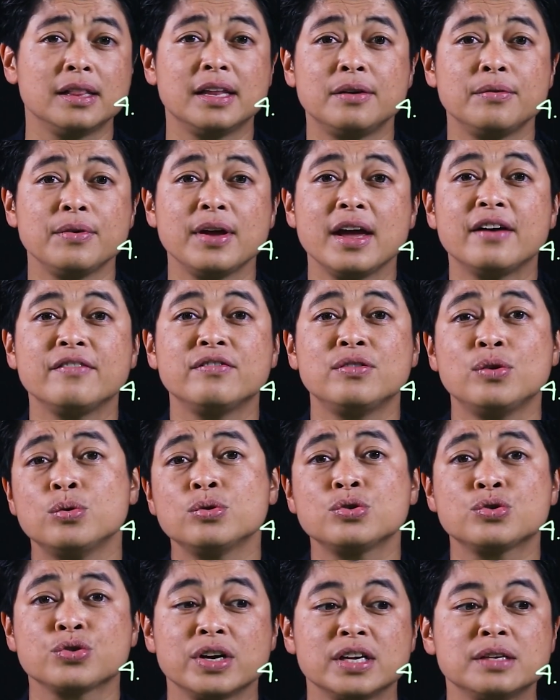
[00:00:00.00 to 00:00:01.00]
then we have
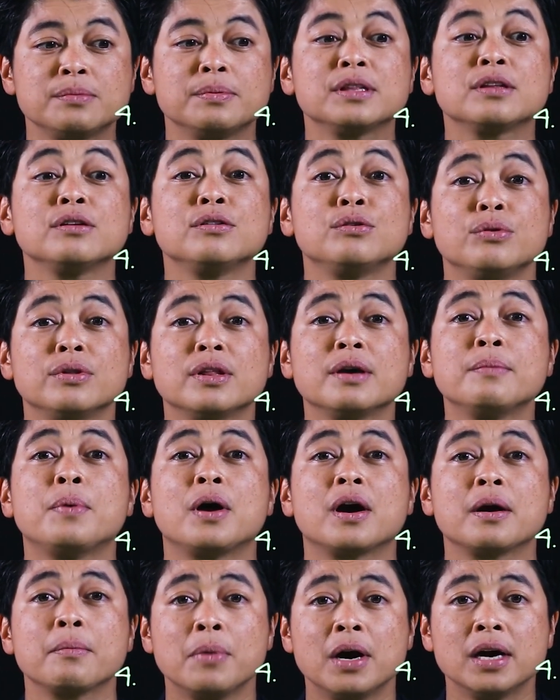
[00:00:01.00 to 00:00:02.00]
no choice but to do the
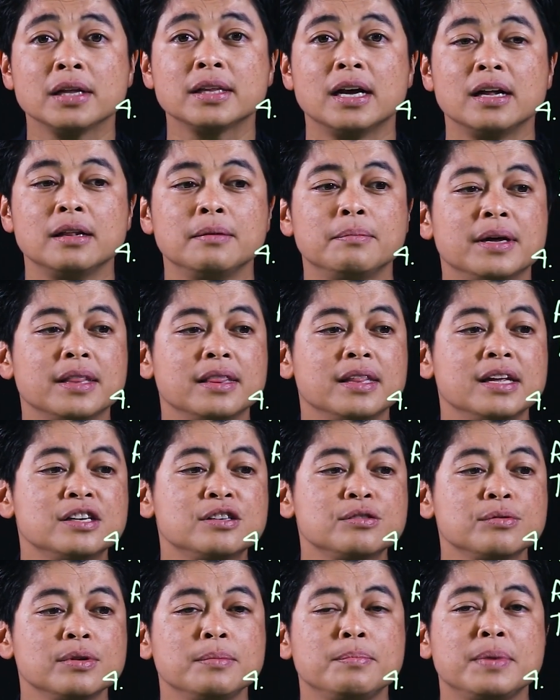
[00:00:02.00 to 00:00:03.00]
bar model. But
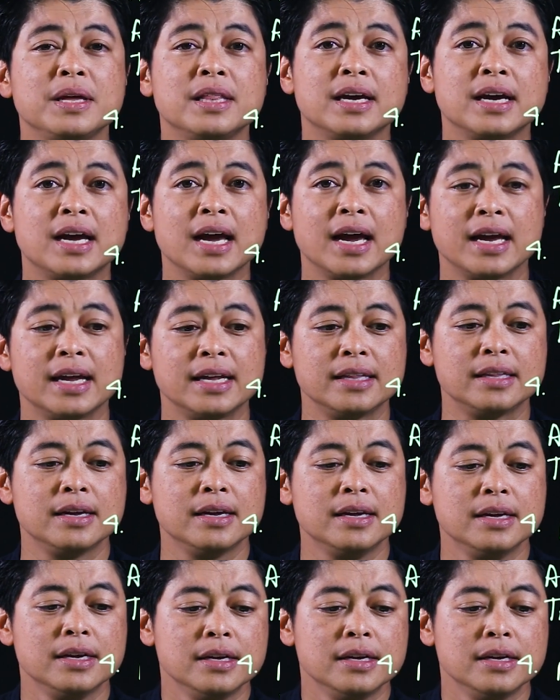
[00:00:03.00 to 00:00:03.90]
this will be the guide.